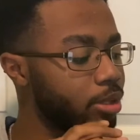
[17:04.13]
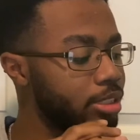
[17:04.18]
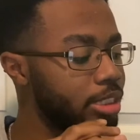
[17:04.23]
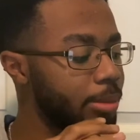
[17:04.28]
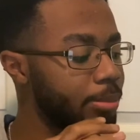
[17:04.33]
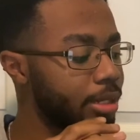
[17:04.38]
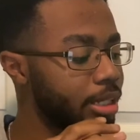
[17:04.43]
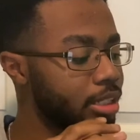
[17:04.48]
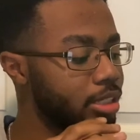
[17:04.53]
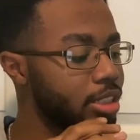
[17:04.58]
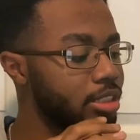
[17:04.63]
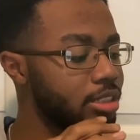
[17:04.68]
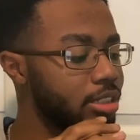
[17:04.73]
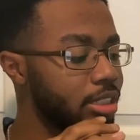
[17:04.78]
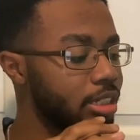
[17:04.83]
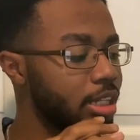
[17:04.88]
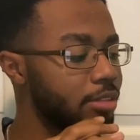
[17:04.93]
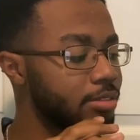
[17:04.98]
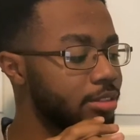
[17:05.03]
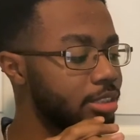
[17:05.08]
took my conditioning
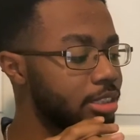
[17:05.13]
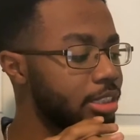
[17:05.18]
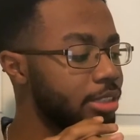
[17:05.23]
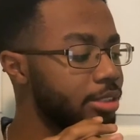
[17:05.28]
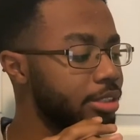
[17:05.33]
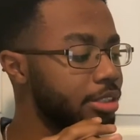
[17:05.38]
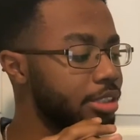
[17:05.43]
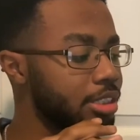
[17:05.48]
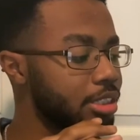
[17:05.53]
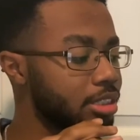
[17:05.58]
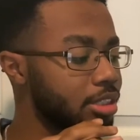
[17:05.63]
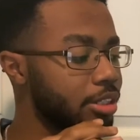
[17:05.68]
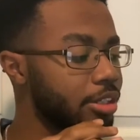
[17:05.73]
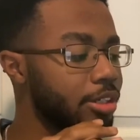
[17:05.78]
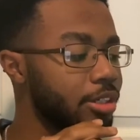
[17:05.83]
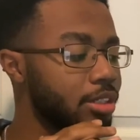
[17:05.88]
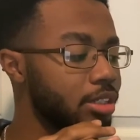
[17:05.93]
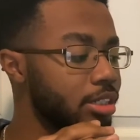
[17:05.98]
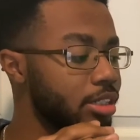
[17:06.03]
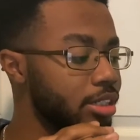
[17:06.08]
level serious
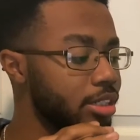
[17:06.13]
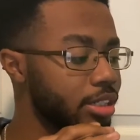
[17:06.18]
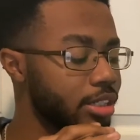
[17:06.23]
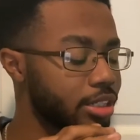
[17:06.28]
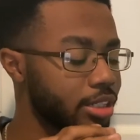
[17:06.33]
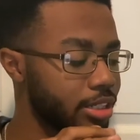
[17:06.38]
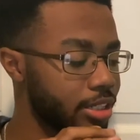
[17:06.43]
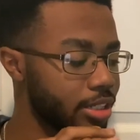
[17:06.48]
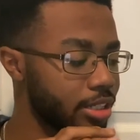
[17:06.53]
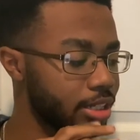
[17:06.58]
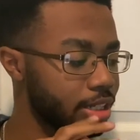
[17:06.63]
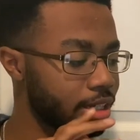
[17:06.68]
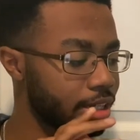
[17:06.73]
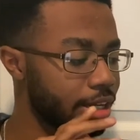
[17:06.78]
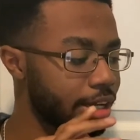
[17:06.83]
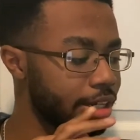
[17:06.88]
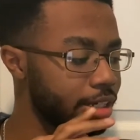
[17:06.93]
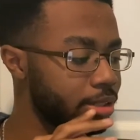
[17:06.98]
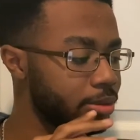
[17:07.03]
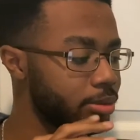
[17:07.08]
early,
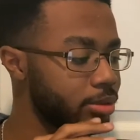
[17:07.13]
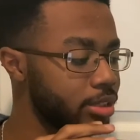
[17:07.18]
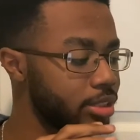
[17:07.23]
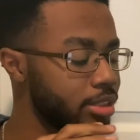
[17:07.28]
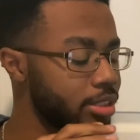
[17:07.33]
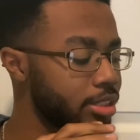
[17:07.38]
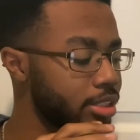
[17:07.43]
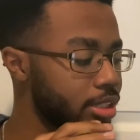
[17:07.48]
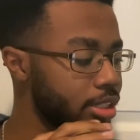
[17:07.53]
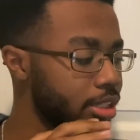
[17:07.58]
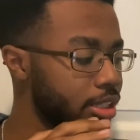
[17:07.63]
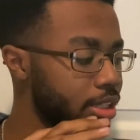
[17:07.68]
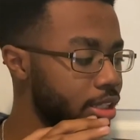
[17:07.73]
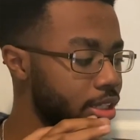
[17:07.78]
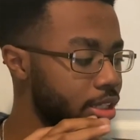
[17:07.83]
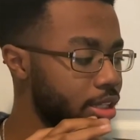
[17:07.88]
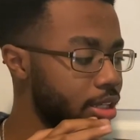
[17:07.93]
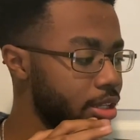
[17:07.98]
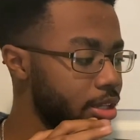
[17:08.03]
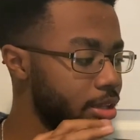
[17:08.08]
I could really,
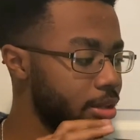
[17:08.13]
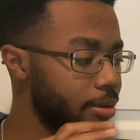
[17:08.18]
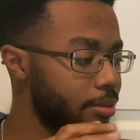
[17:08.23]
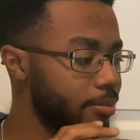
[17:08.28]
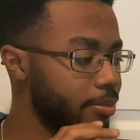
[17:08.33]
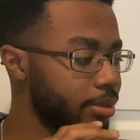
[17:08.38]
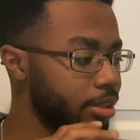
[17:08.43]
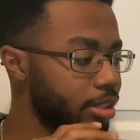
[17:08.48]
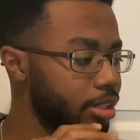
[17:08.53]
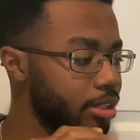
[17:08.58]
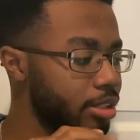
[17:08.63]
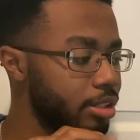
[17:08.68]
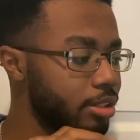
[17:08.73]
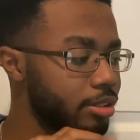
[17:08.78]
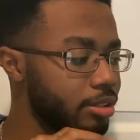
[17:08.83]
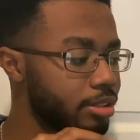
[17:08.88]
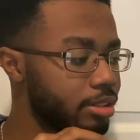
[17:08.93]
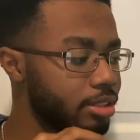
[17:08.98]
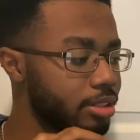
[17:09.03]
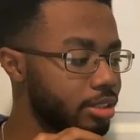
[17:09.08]
you
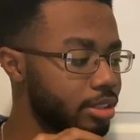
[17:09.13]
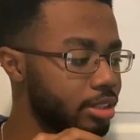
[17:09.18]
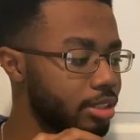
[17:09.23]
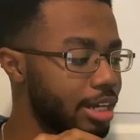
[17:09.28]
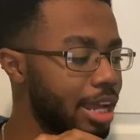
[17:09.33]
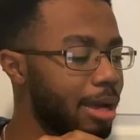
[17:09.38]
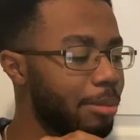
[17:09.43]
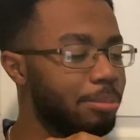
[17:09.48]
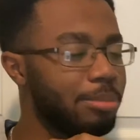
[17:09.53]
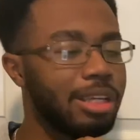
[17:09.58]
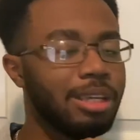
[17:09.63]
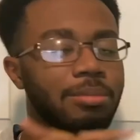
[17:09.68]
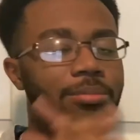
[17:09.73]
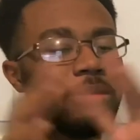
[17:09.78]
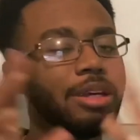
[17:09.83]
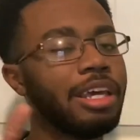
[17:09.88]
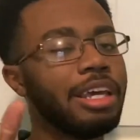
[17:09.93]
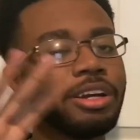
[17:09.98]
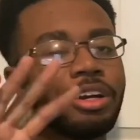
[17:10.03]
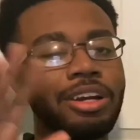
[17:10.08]
know, not be
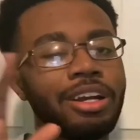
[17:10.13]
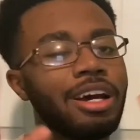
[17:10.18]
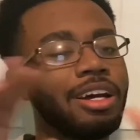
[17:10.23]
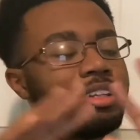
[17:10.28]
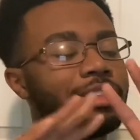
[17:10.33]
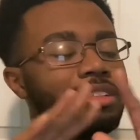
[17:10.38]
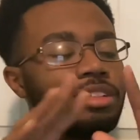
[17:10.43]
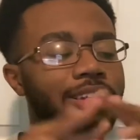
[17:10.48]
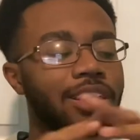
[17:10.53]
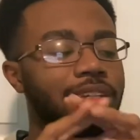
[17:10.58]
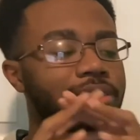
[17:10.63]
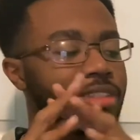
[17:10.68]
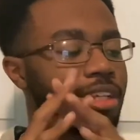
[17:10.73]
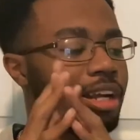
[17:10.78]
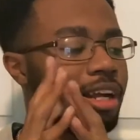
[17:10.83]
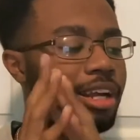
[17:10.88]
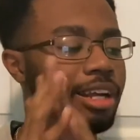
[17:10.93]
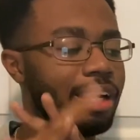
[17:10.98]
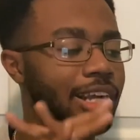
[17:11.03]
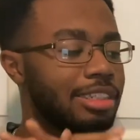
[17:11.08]
big or nothing. That's
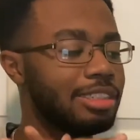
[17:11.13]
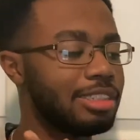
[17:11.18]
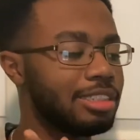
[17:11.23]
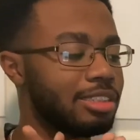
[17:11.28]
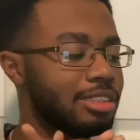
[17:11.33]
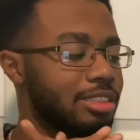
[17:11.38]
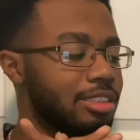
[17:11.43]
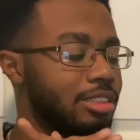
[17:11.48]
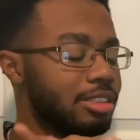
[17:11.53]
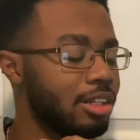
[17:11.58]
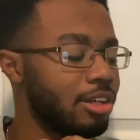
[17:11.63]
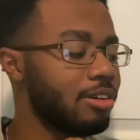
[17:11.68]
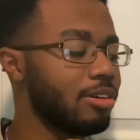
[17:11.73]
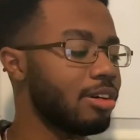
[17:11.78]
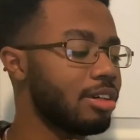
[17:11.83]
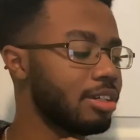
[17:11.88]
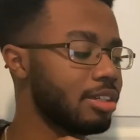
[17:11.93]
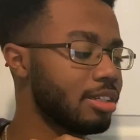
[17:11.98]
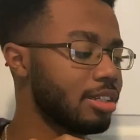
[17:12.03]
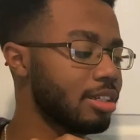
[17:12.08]
like, I just, you know,
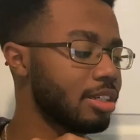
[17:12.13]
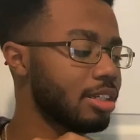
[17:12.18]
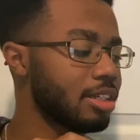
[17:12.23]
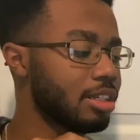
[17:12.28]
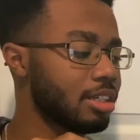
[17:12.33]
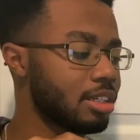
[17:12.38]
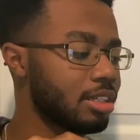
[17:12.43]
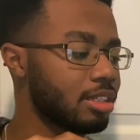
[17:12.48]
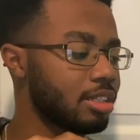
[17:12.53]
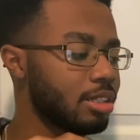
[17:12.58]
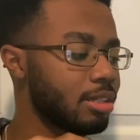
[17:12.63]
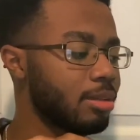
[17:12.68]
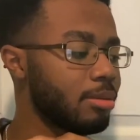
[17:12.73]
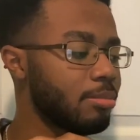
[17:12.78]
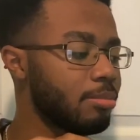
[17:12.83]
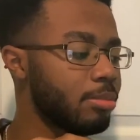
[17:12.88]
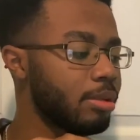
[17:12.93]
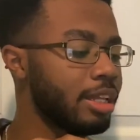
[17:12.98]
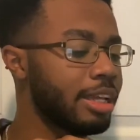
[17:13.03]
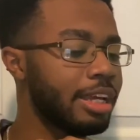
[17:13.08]

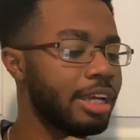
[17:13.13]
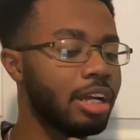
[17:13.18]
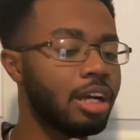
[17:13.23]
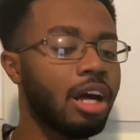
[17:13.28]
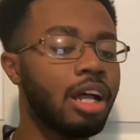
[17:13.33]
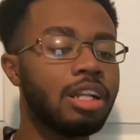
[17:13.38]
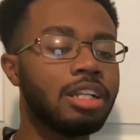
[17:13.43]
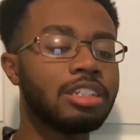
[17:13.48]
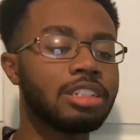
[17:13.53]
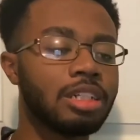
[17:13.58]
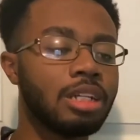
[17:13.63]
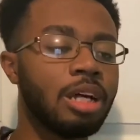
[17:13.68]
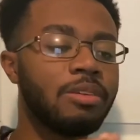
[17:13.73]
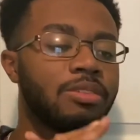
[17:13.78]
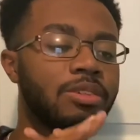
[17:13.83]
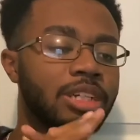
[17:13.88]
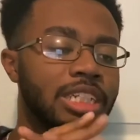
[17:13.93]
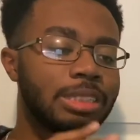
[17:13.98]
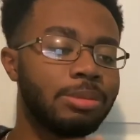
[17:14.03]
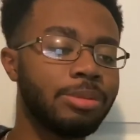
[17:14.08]
playing college
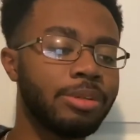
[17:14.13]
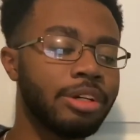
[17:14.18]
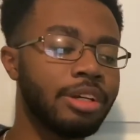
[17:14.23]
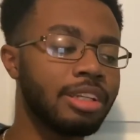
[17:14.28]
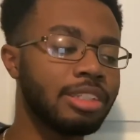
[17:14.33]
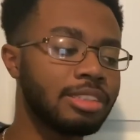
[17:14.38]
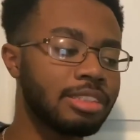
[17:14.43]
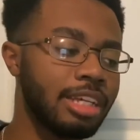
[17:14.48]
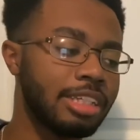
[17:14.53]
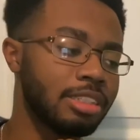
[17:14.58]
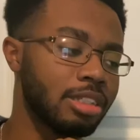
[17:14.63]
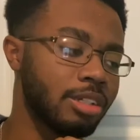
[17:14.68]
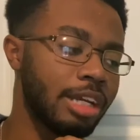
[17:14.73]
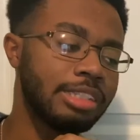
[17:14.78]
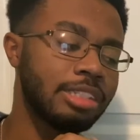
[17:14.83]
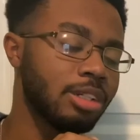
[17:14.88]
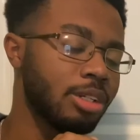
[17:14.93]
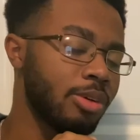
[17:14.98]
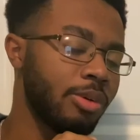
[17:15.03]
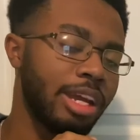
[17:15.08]
level experience, that's
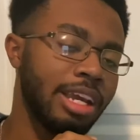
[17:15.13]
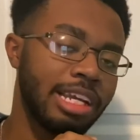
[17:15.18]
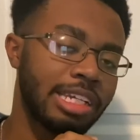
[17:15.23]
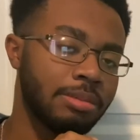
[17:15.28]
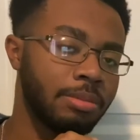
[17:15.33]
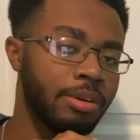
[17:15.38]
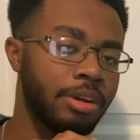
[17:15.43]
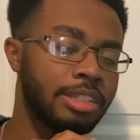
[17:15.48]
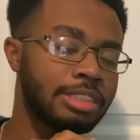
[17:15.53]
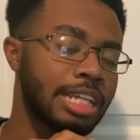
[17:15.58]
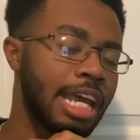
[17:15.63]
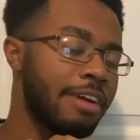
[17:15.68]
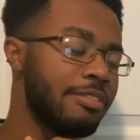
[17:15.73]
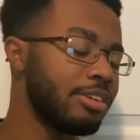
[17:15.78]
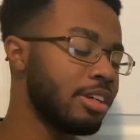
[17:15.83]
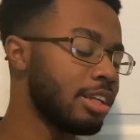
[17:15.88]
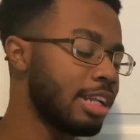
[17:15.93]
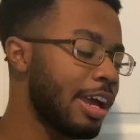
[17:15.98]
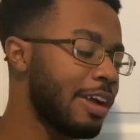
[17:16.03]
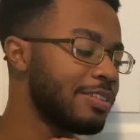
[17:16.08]
a great experience to have in
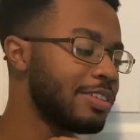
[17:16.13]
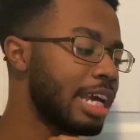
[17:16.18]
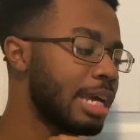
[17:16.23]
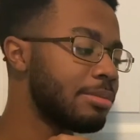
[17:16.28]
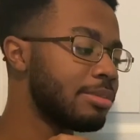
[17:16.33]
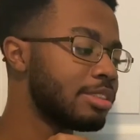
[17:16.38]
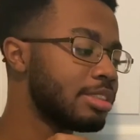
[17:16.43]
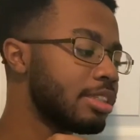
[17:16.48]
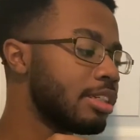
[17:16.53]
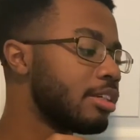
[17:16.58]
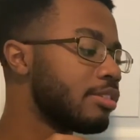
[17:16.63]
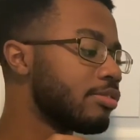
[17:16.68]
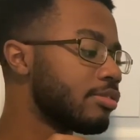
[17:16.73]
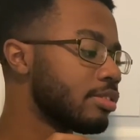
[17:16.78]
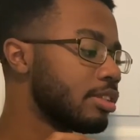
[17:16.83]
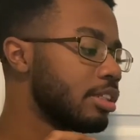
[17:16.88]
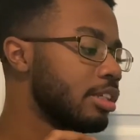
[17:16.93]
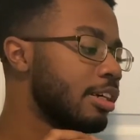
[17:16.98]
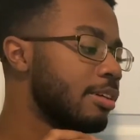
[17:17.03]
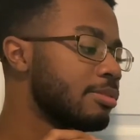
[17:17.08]
your lifetime and stuff.
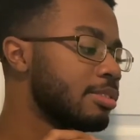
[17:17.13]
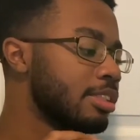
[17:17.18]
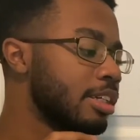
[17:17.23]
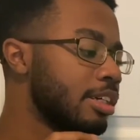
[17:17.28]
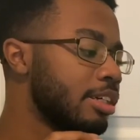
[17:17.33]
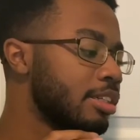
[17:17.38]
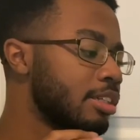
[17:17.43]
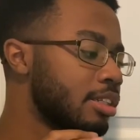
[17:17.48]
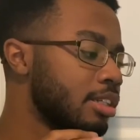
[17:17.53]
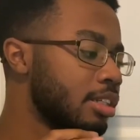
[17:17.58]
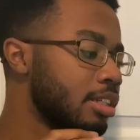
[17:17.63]
You know what I'm saying?